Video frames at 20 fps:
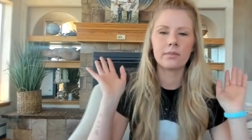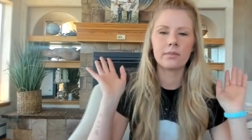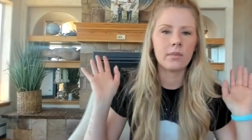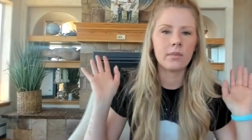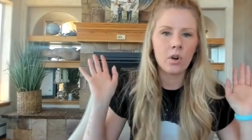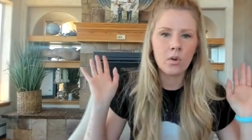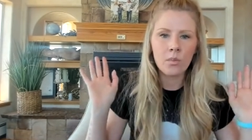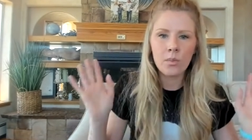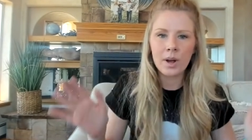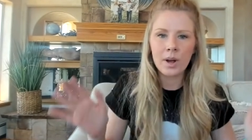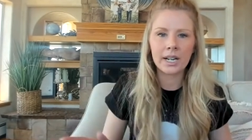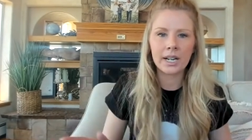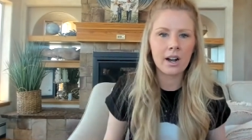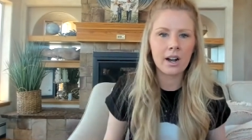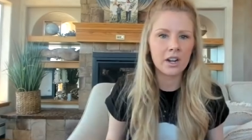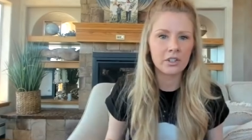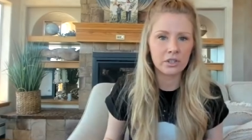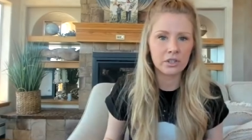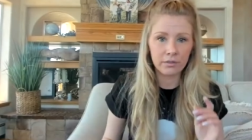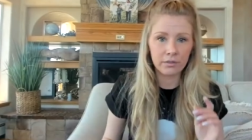oh my
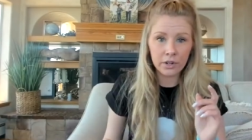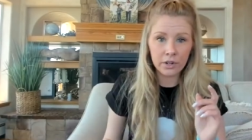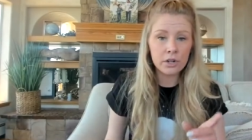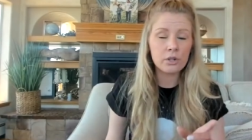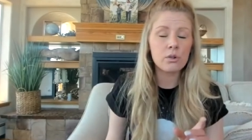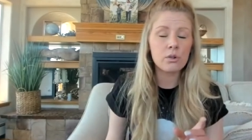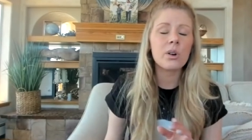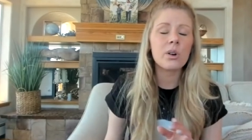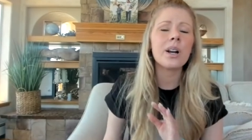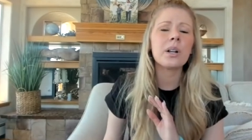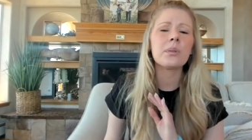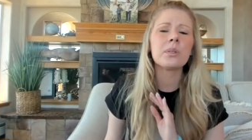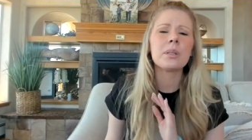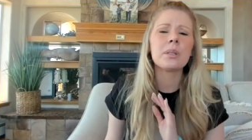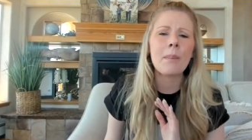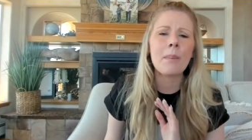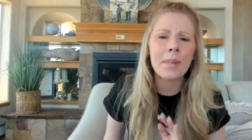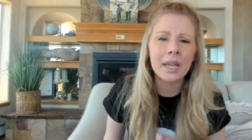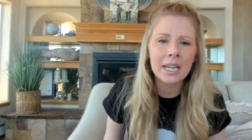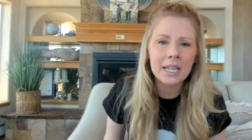gosh and for a short while it was
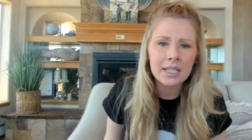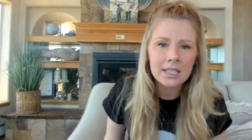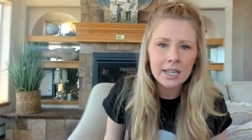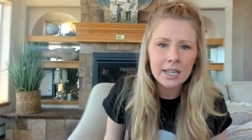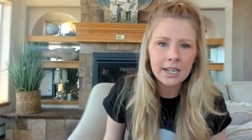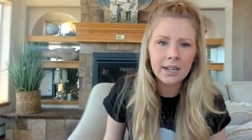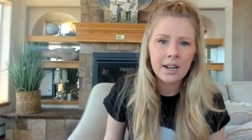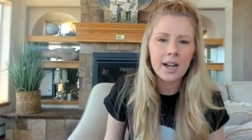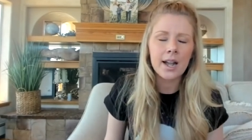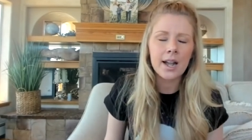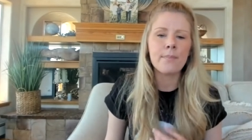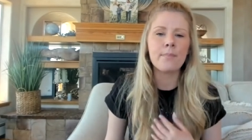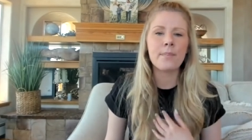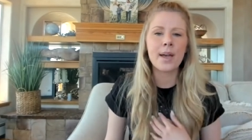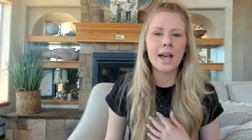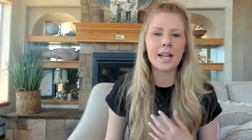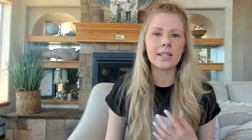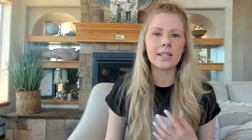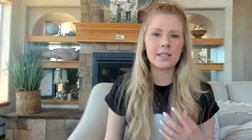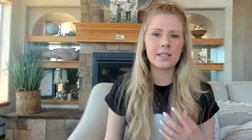amazing i
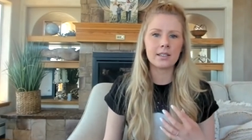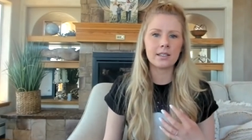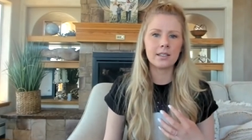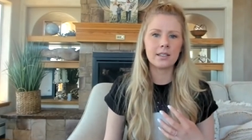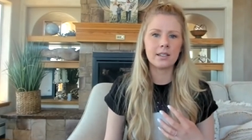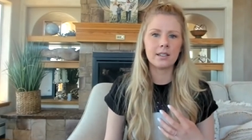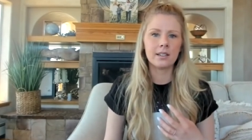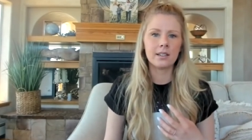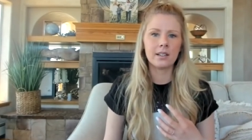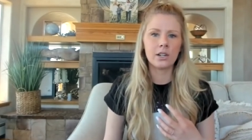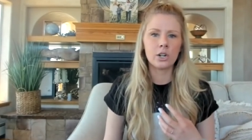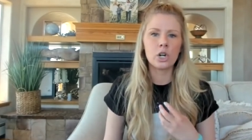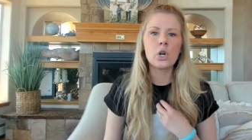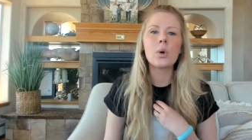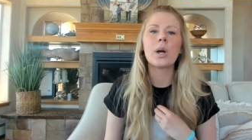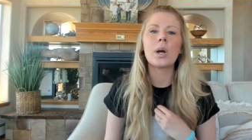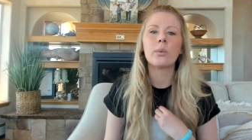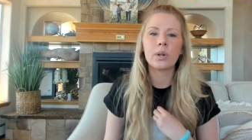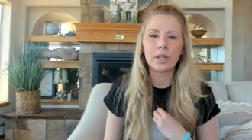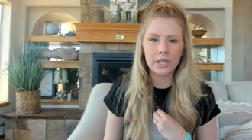met who
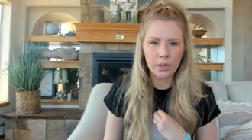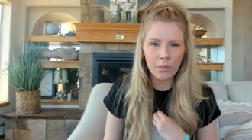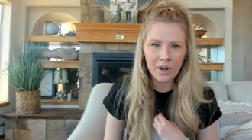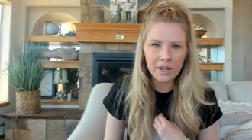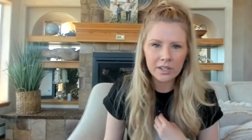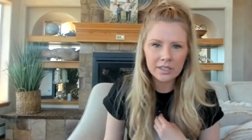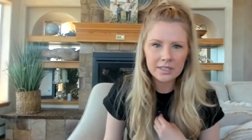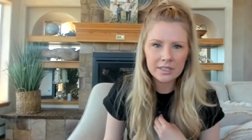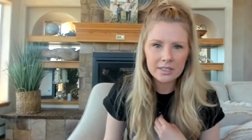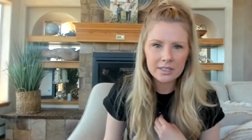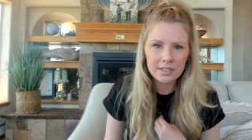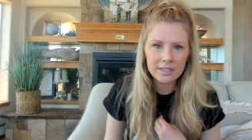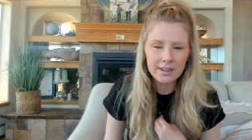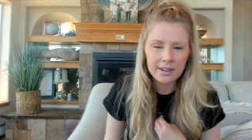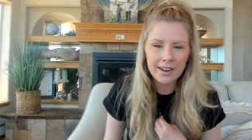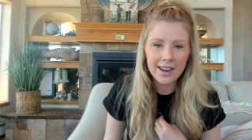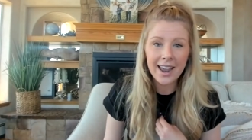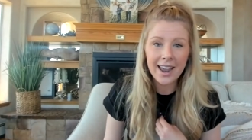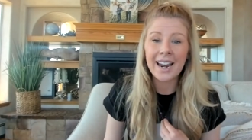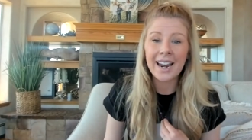i really was
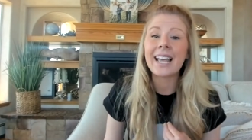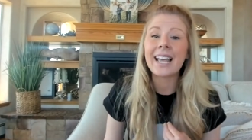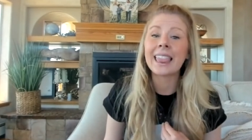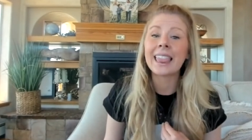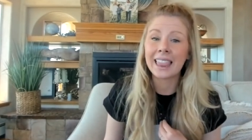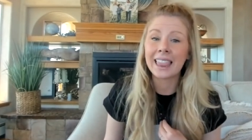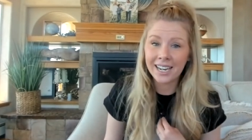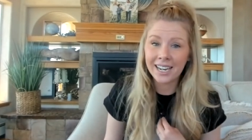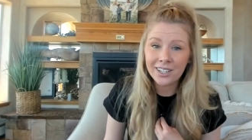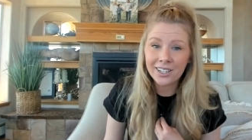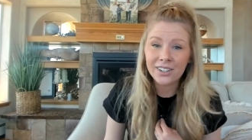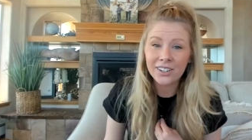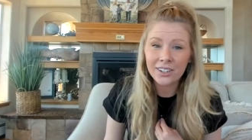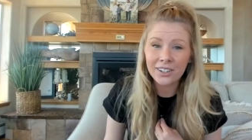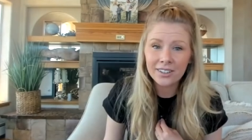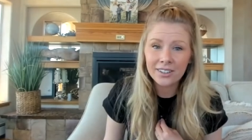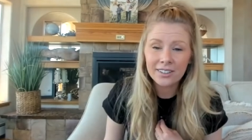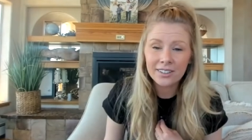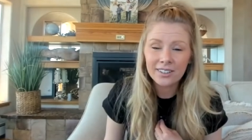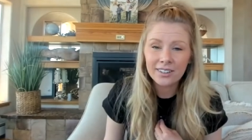and i liked her
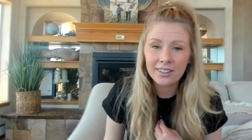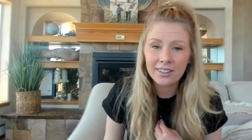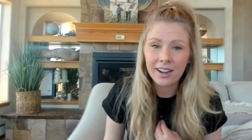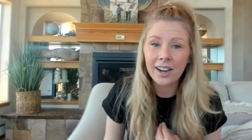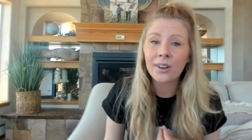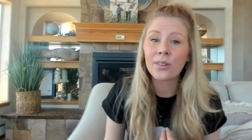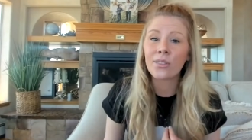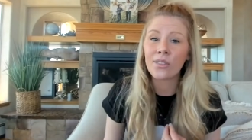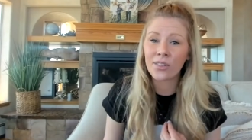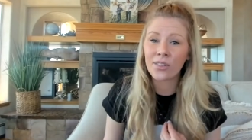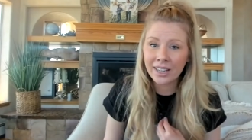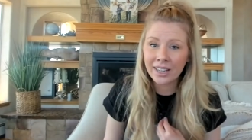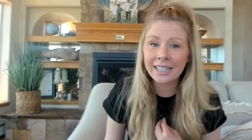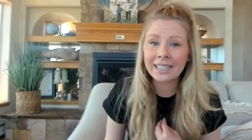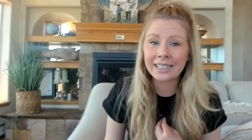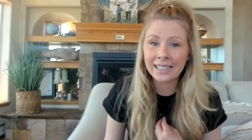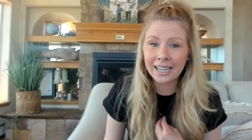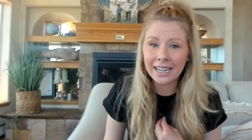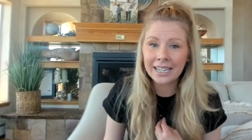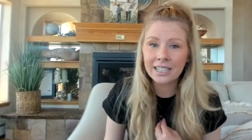i really
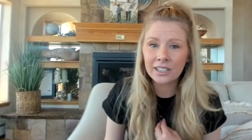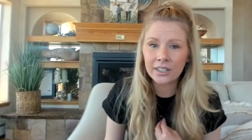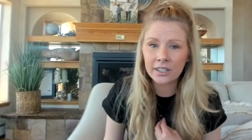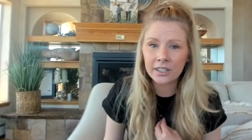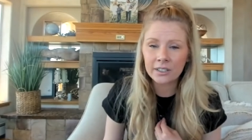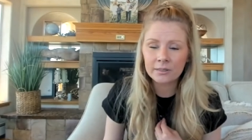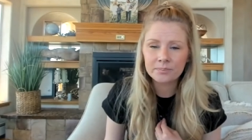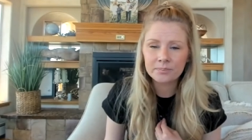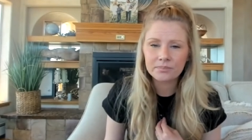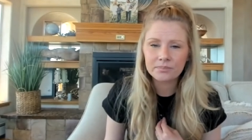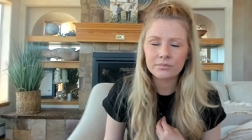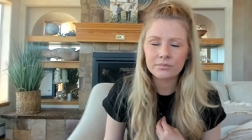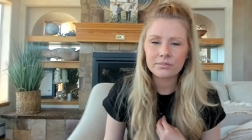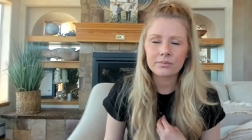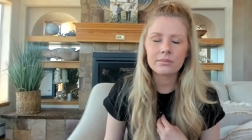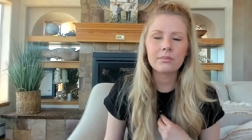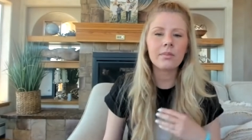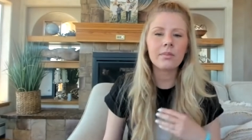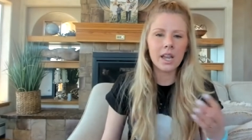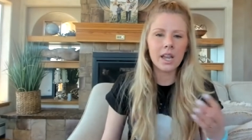liked her
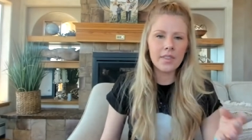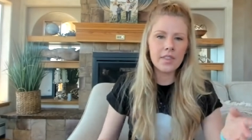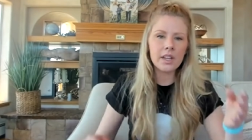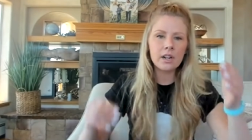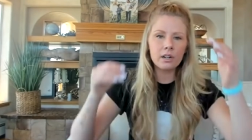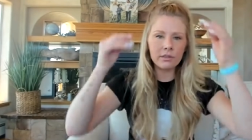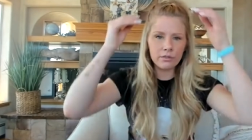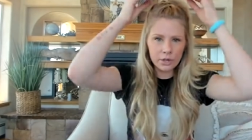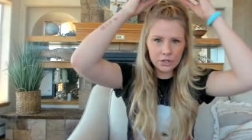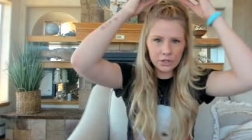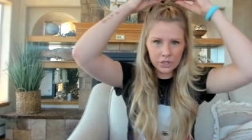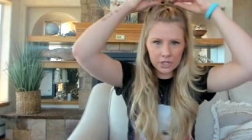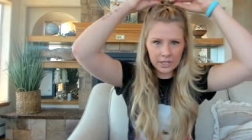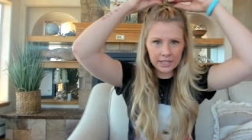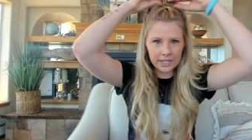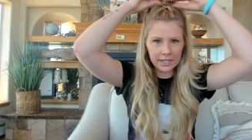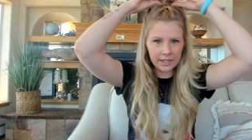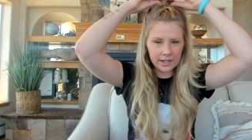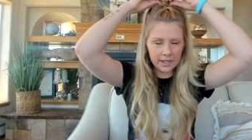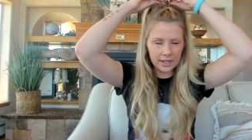and then
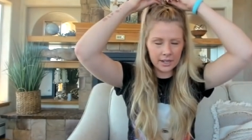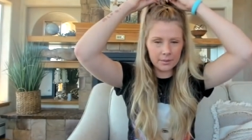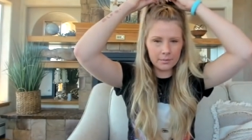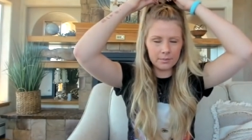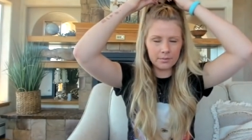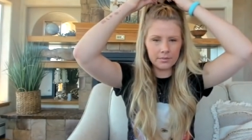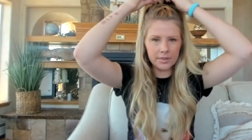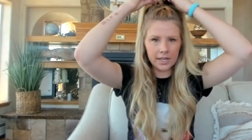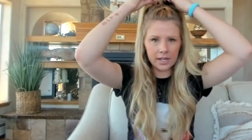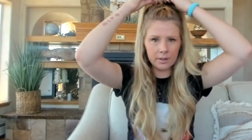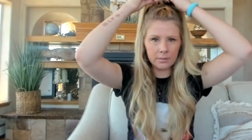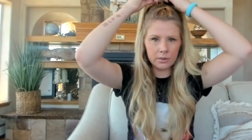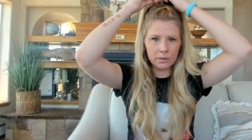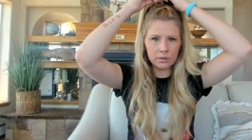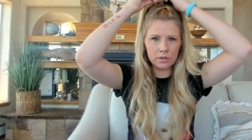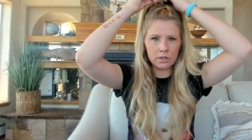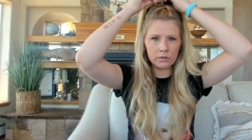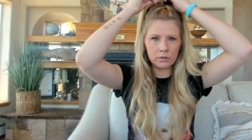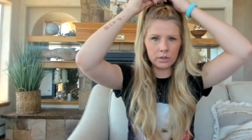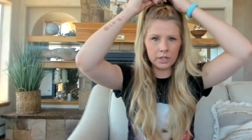unfortunately um, that
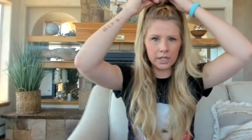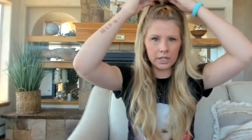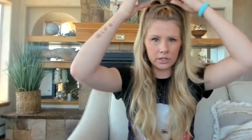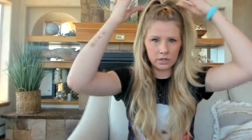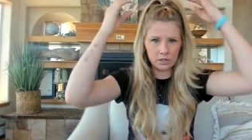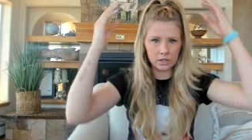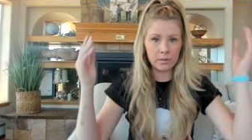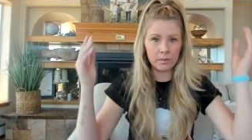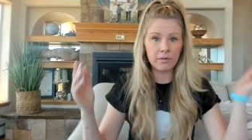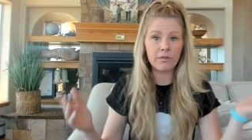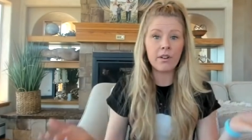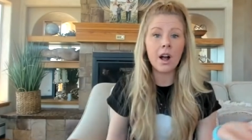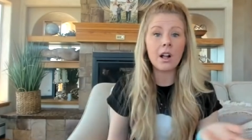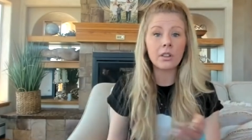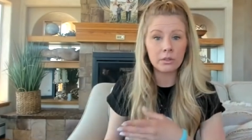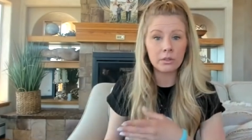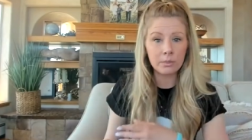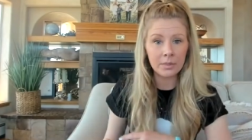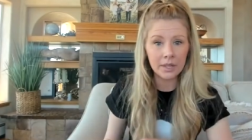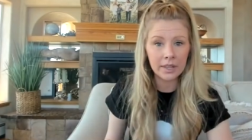abusive relationship
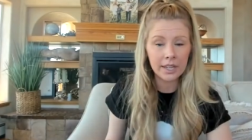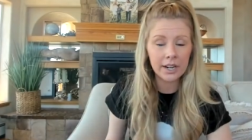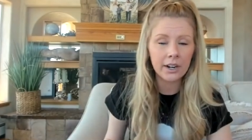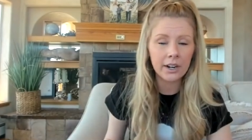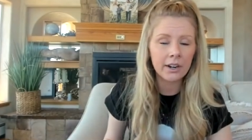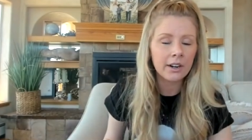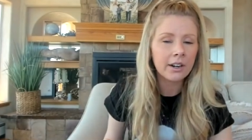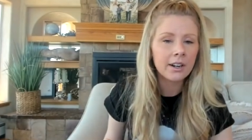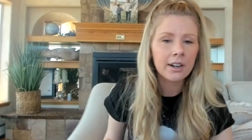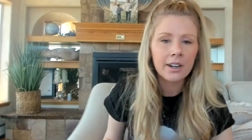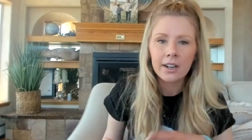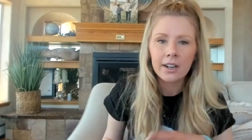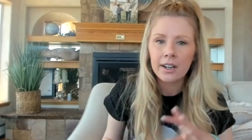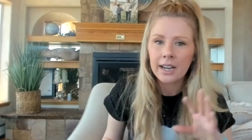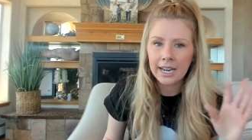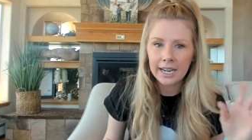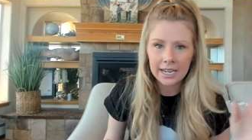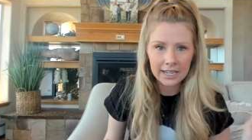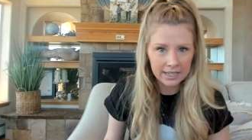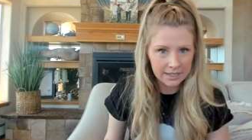followed me there
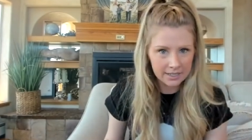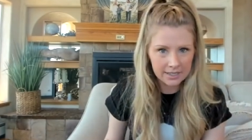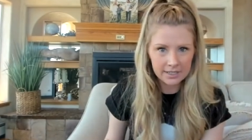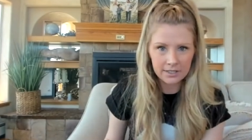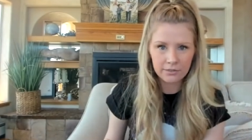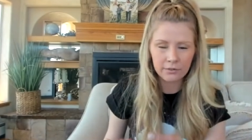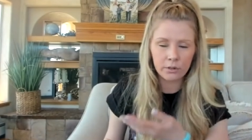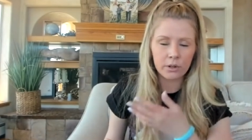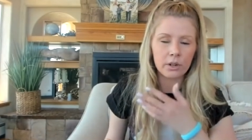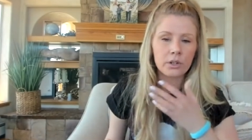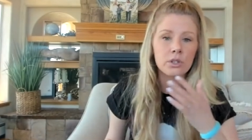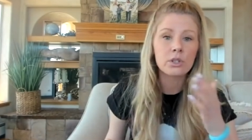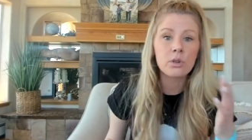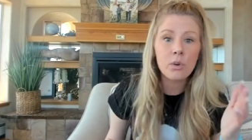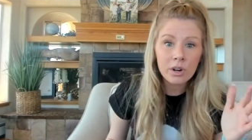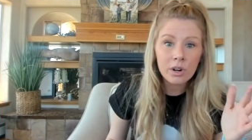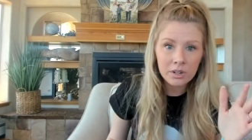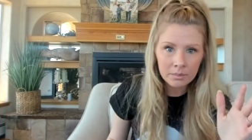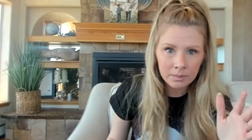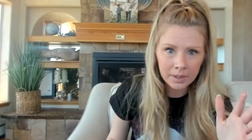and for a
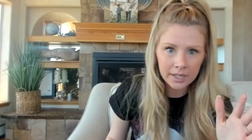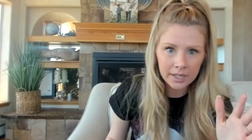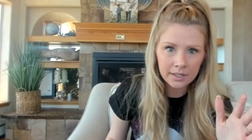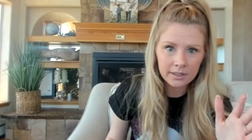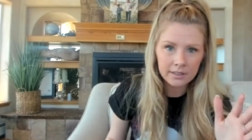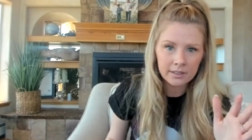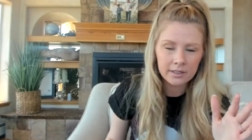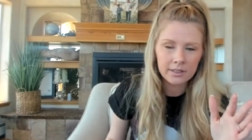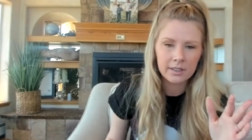short bit